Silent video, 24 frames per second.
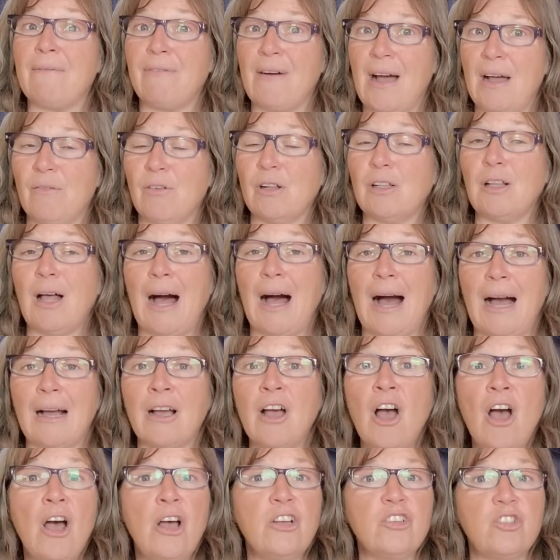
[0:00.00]
at 5
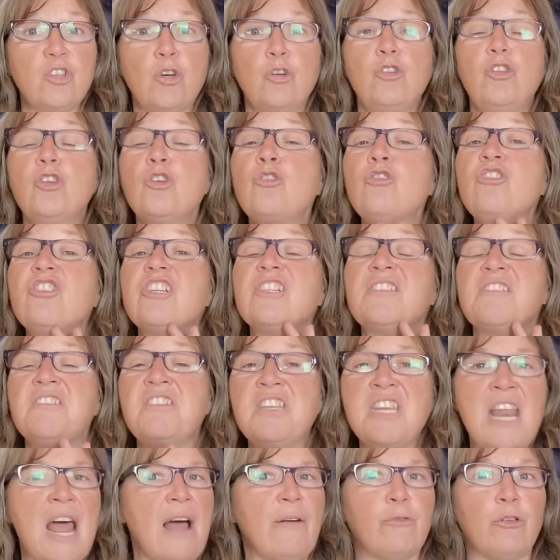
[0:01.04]
o'clock. So you just
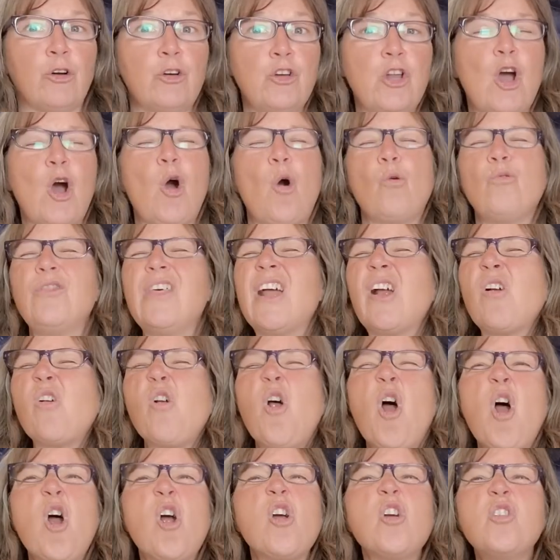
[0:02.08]
never know.
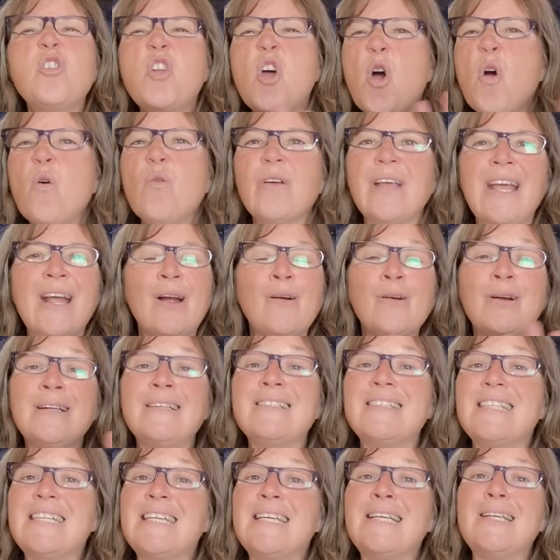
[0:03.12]
There are no
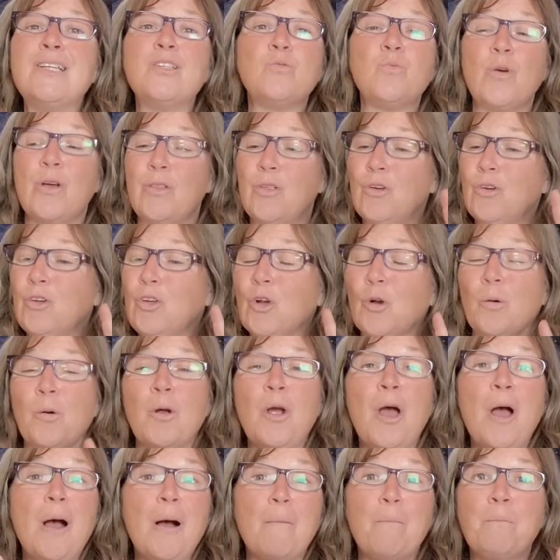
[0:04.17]
guarantees whether
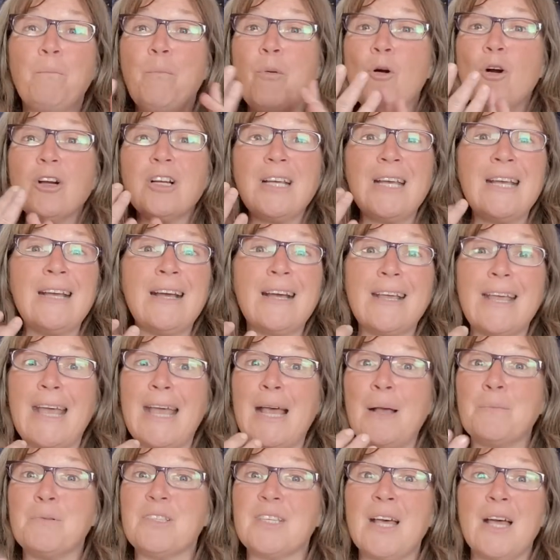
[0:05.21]
you're booking a
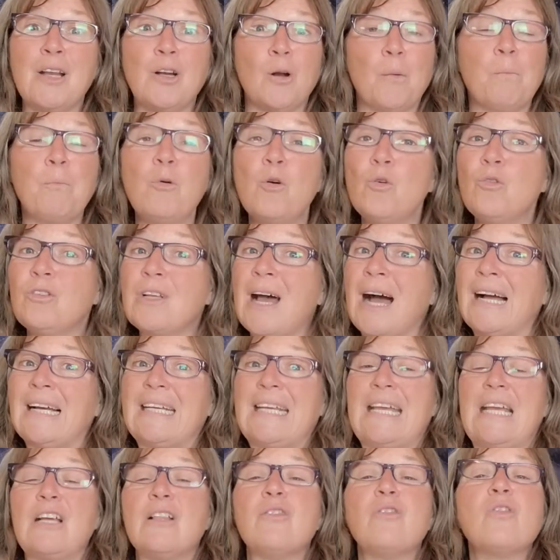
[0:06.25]
campsite or
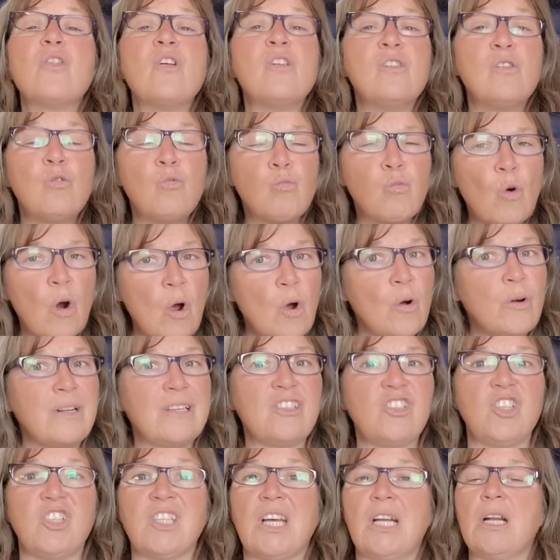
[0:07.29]
boondocking. The road
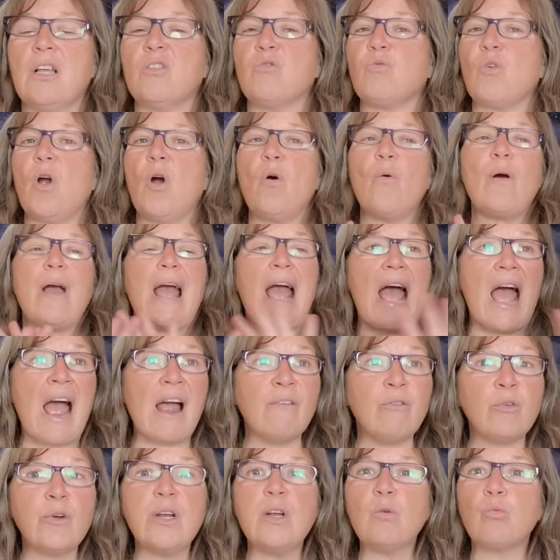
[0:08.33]
is just going to throw
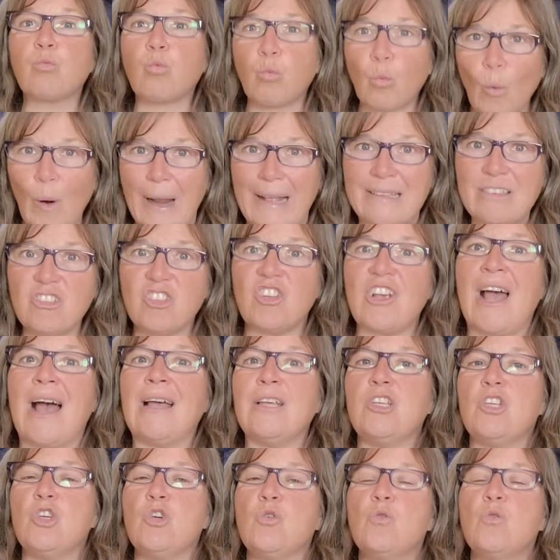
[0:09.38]
every wrench at